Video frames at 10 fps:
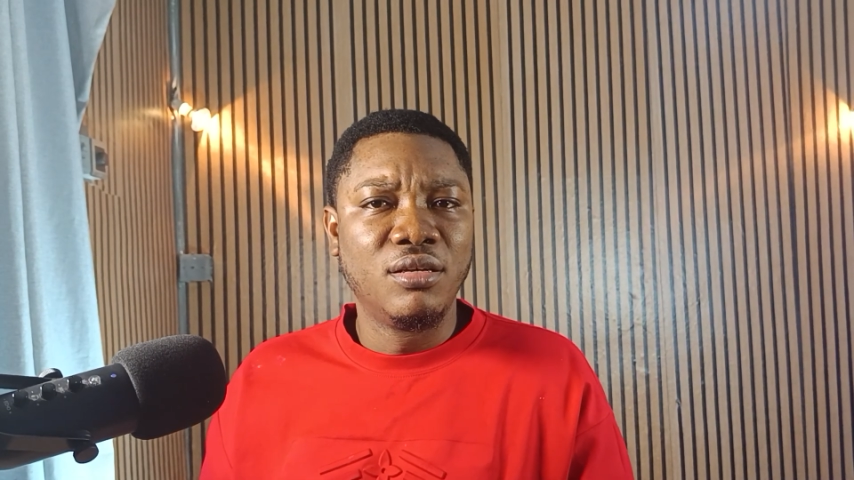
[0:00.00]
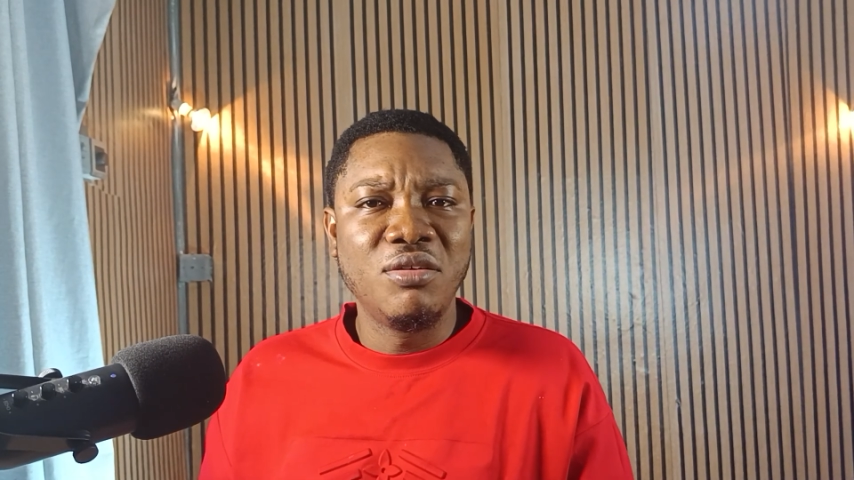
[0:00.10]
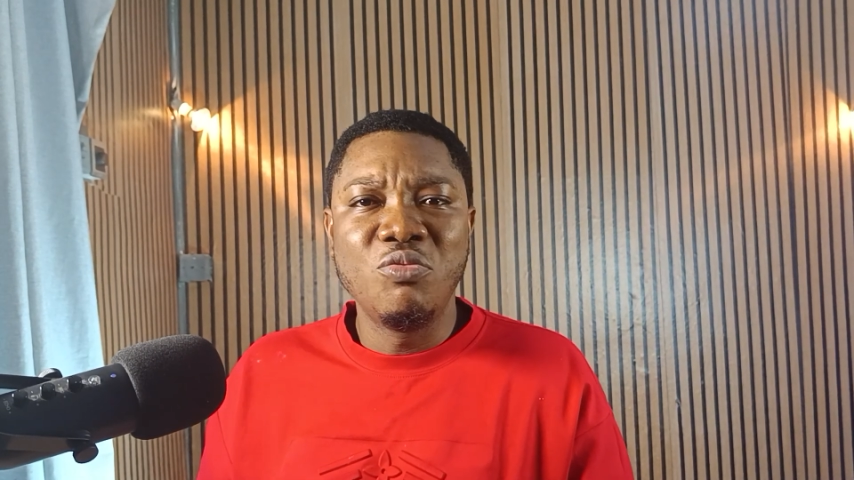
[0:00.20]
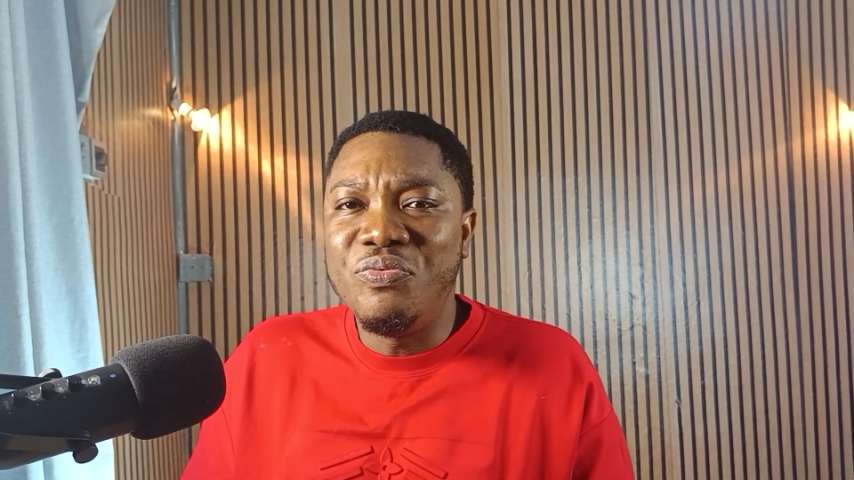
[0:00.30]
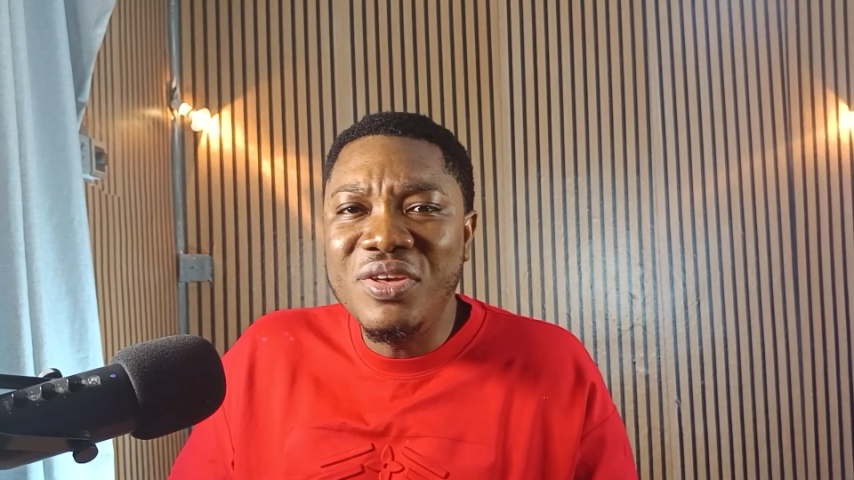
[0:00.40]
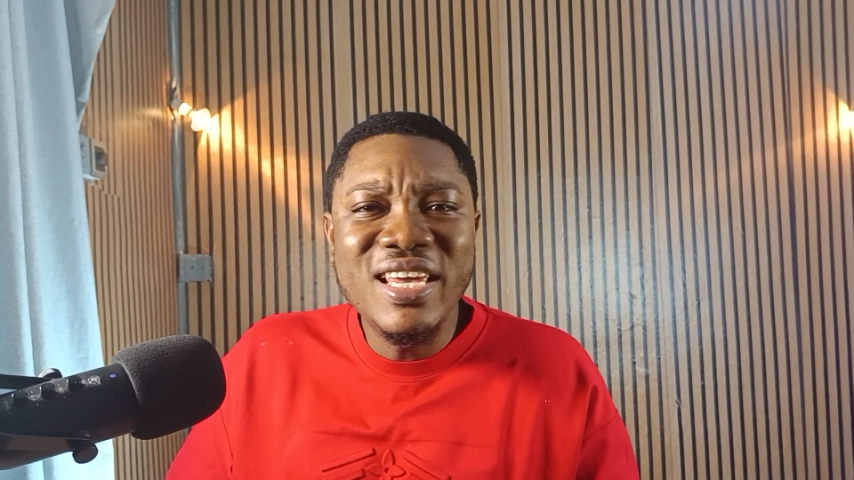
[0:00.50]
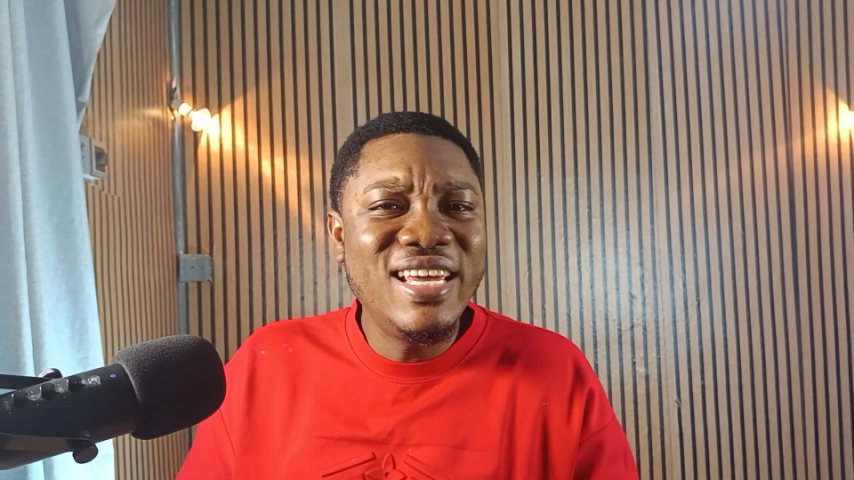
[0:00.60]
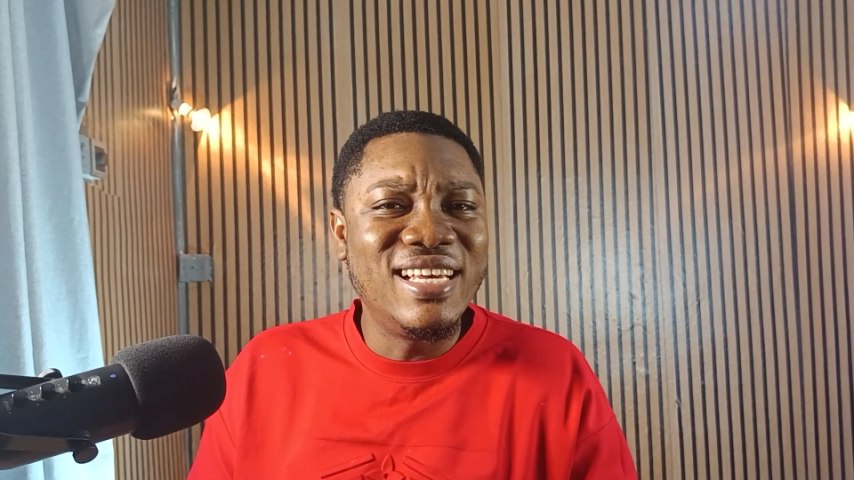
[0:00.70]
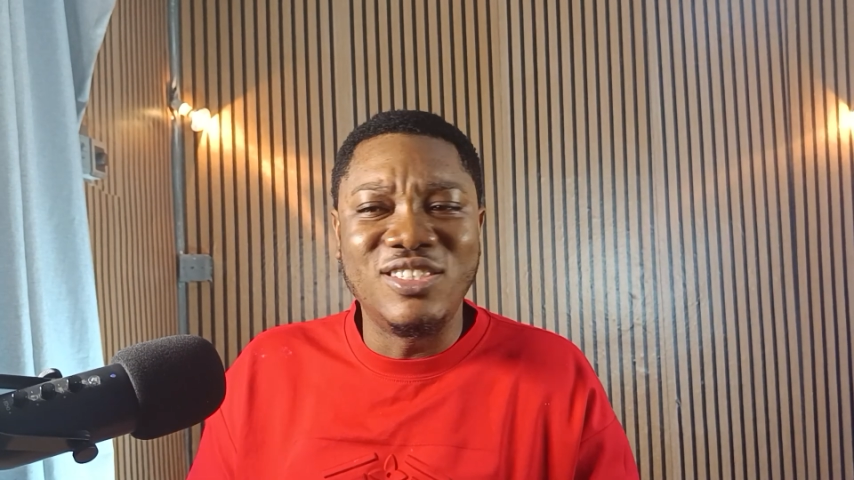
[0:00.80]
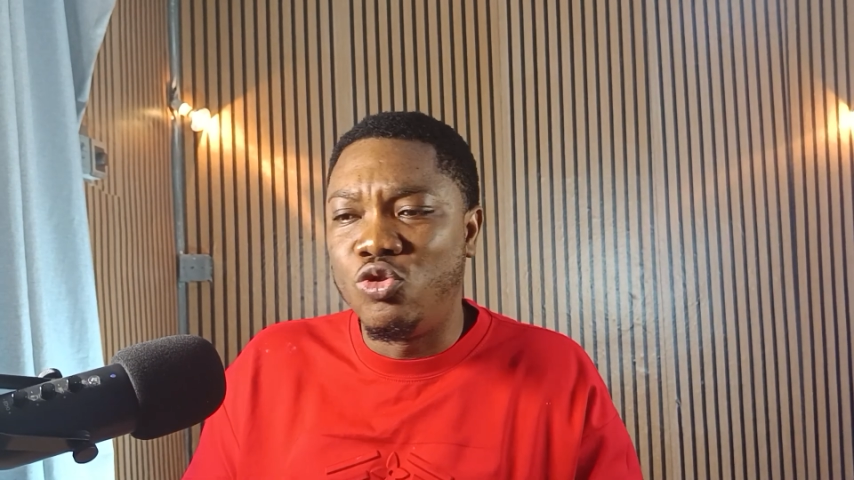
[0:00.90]
with
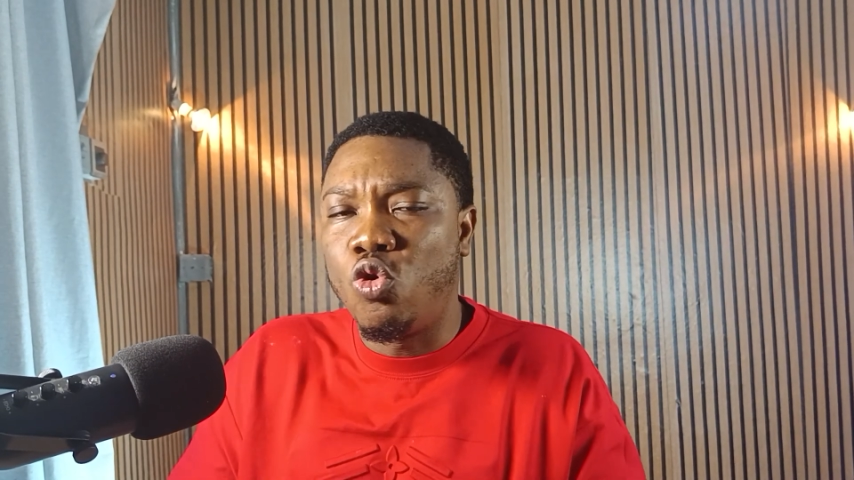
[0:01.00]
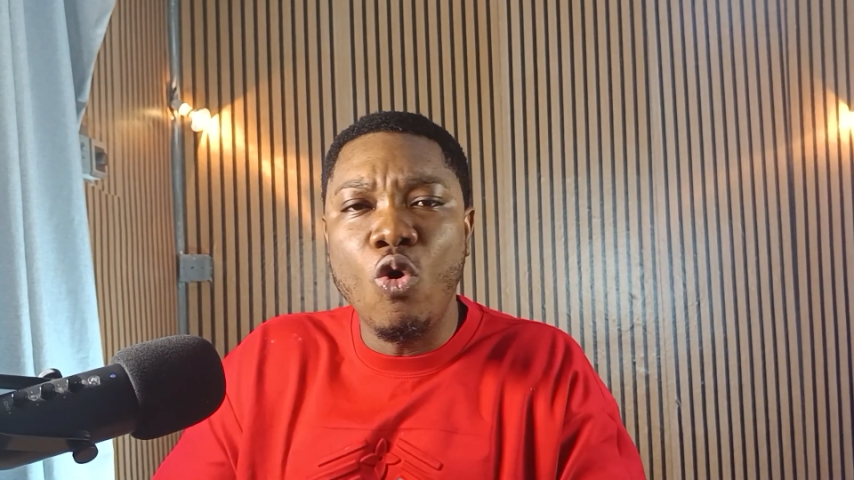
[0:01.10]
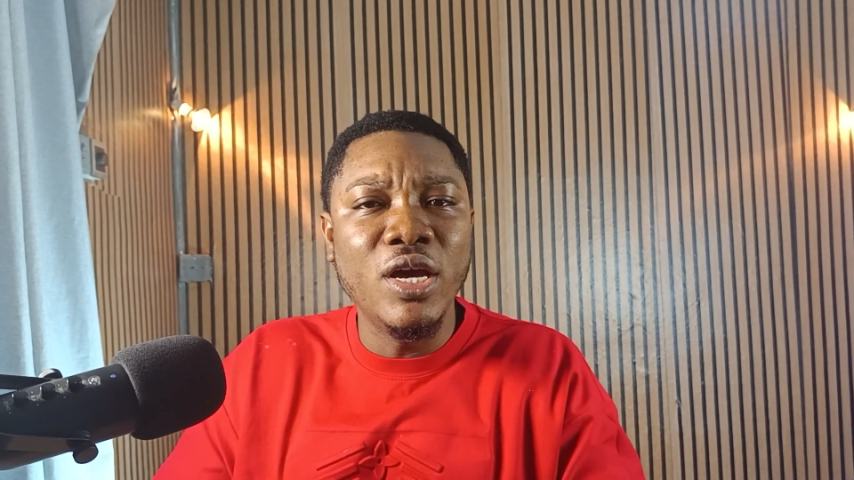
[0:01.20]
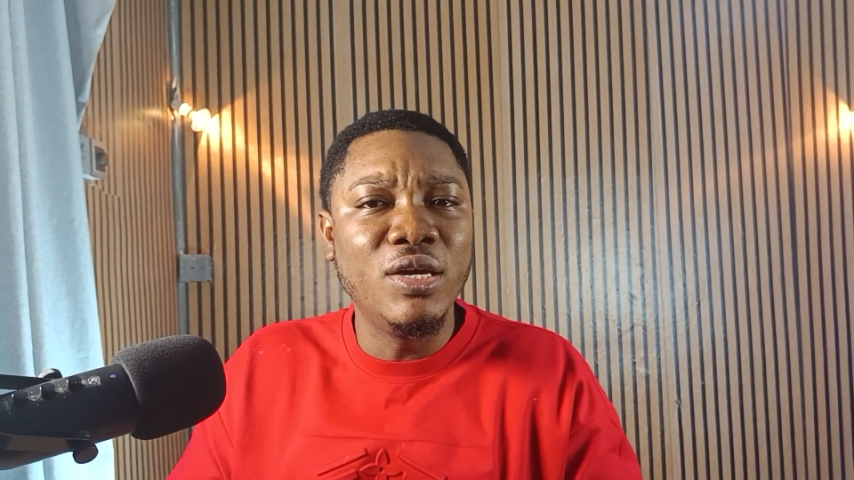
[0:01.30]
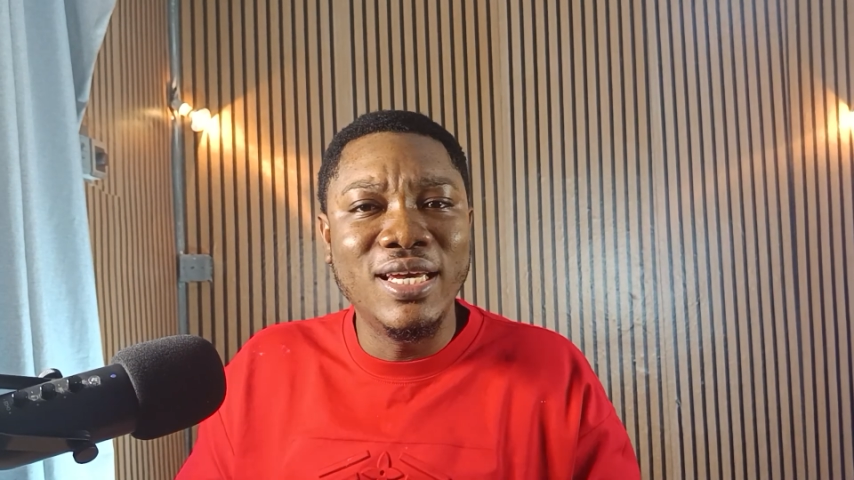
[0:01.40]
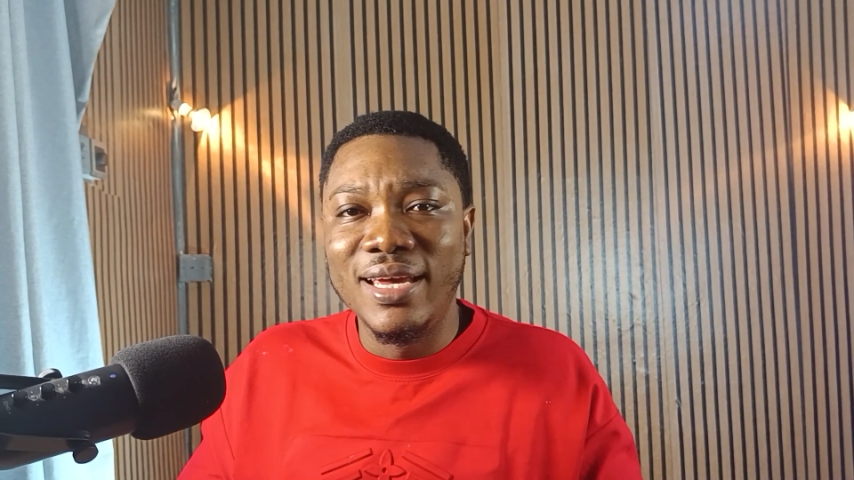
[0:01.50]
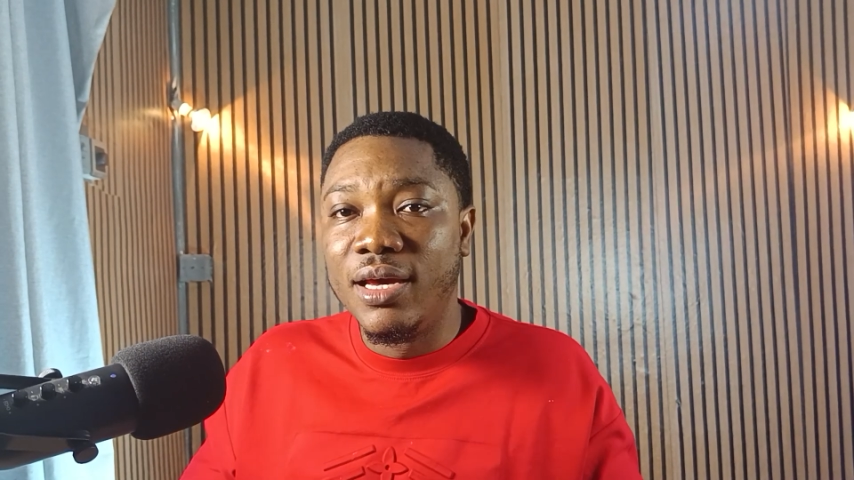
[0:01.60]
ease, going